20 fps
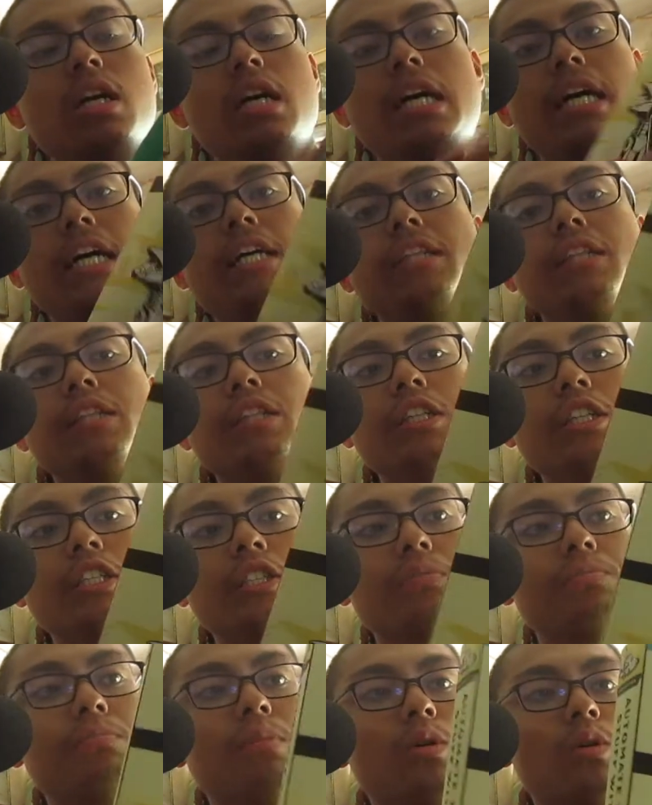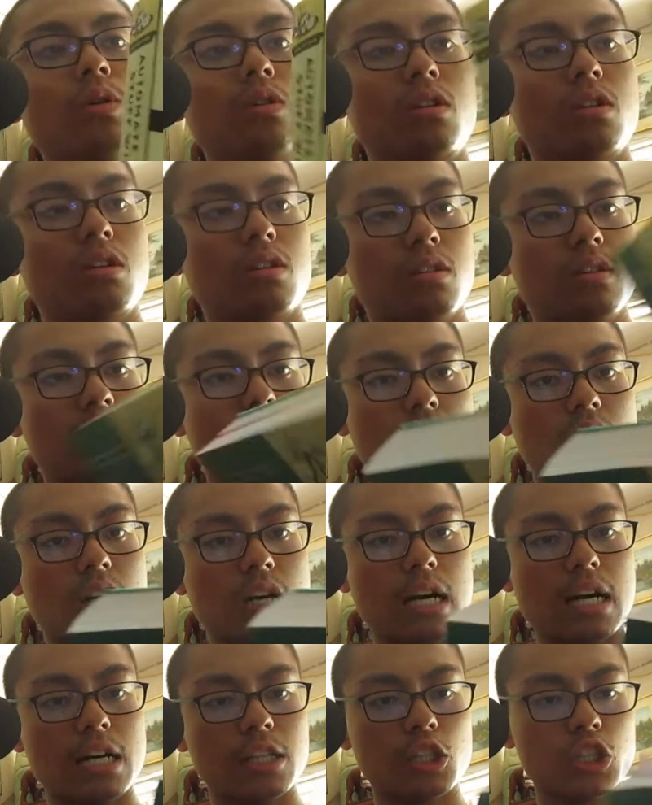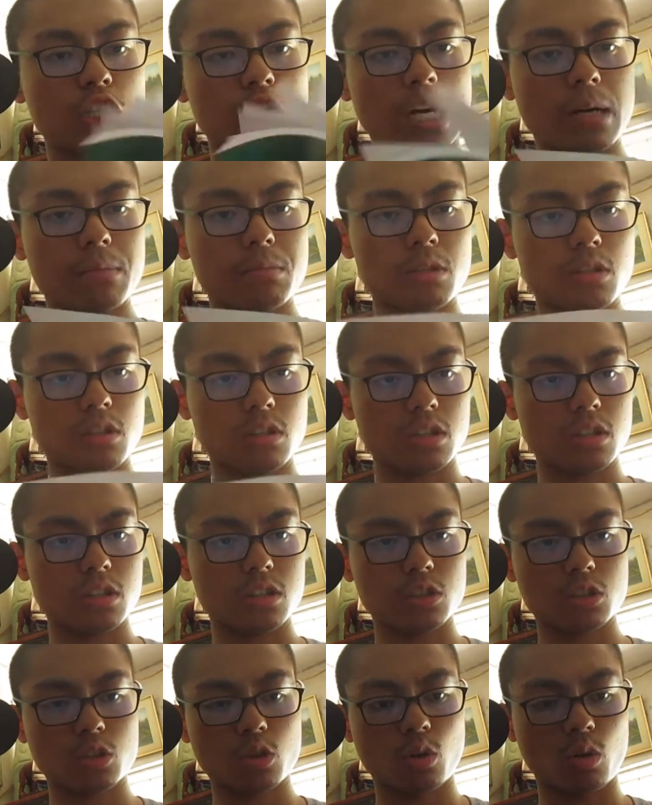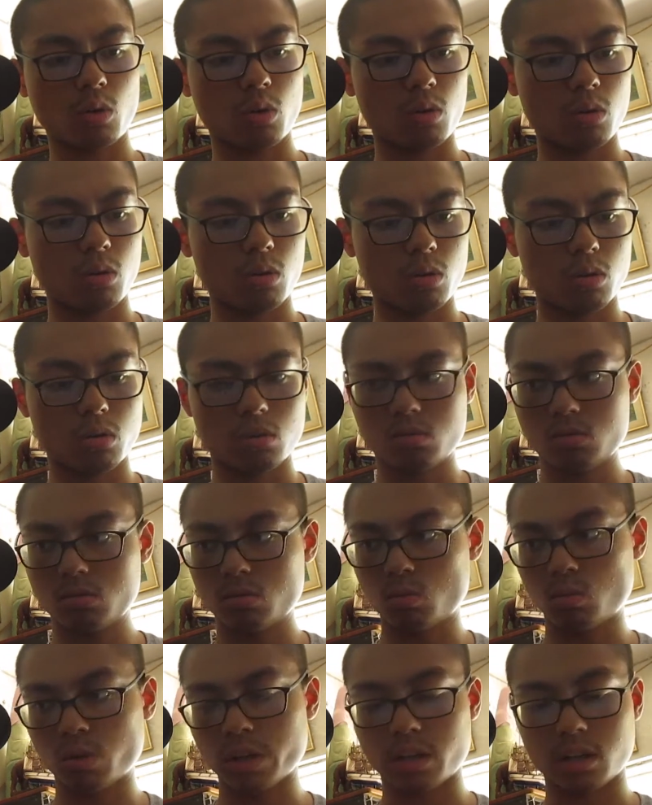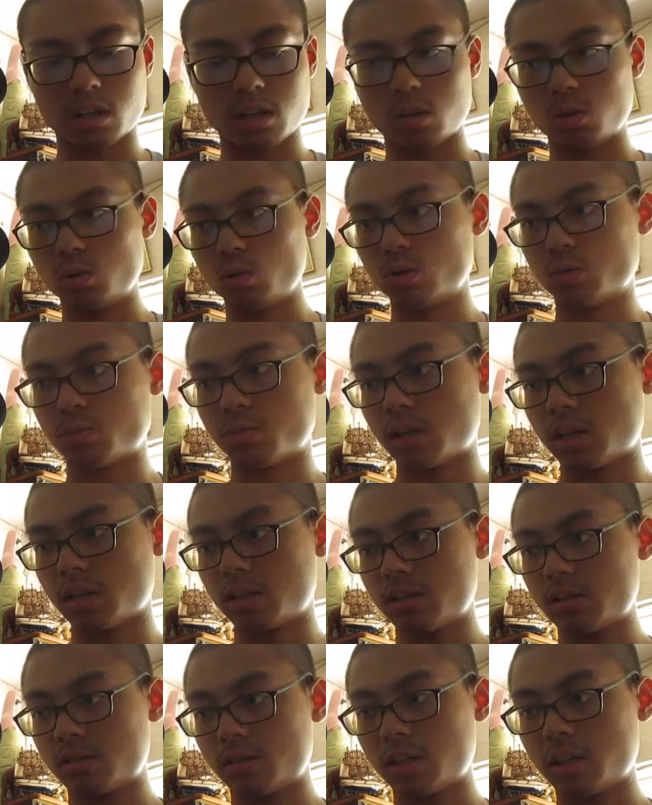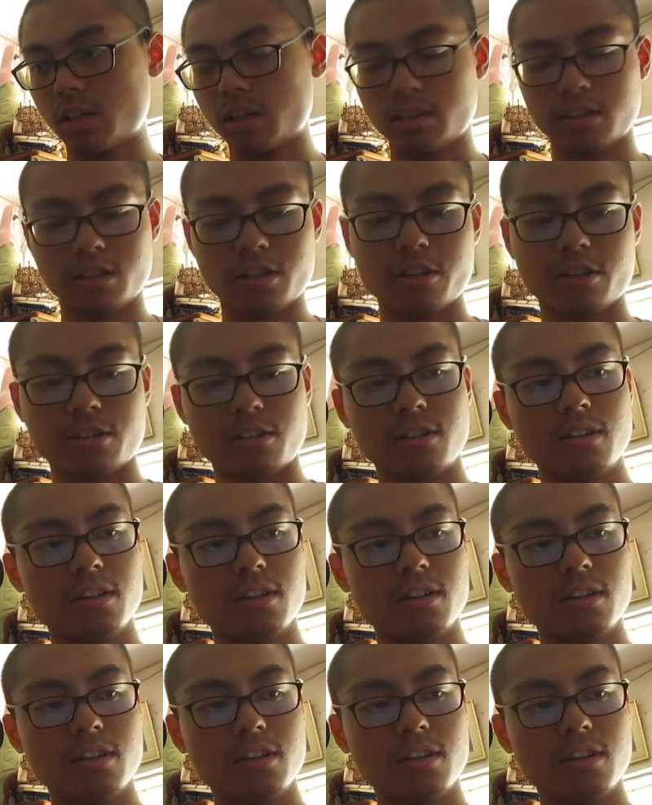in this book, and the chapter is called, wait, I lose my, okay, here.